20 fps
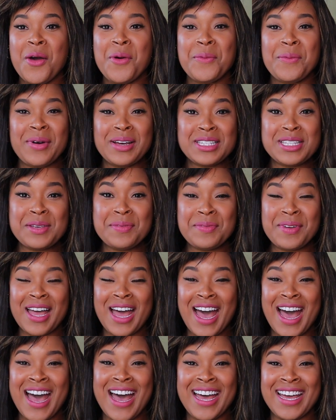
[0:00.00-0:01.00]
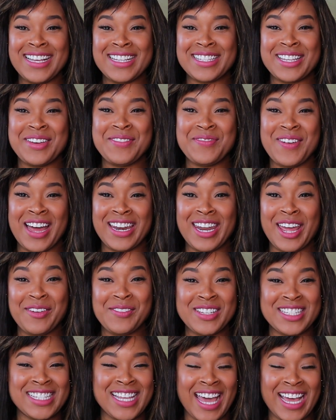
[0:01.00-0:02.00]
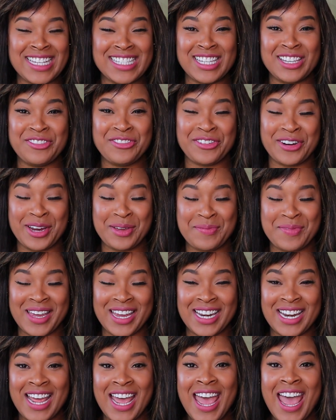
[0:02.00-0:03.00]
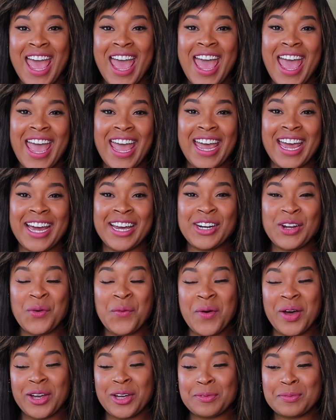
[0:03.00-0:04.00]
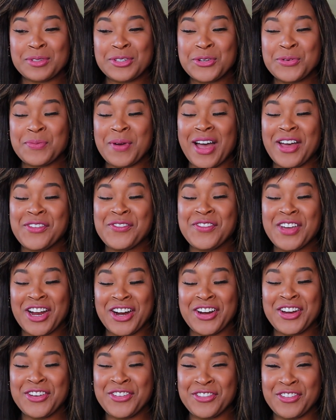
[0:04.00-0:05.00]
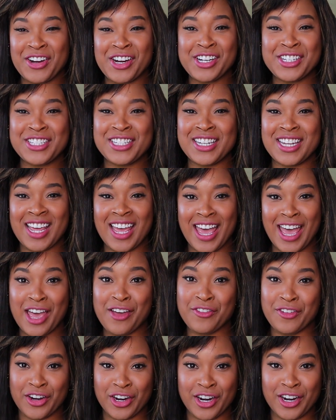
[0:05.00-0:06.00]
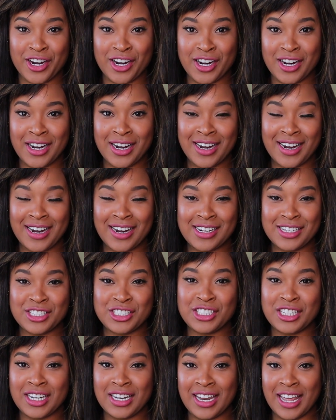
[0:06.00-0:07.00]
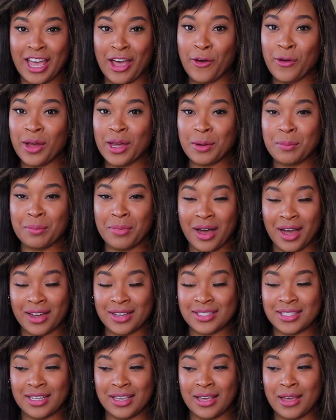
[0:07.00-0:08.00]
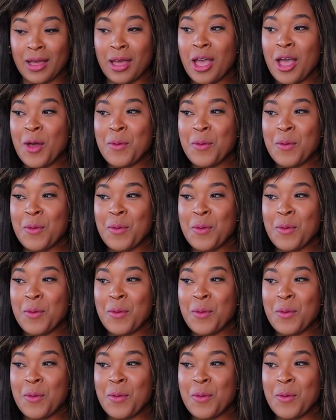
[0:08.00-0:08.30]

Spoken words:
What's up, guys? My name is Kasey Freeman, and welcome to my very first ever Chanel unboxing.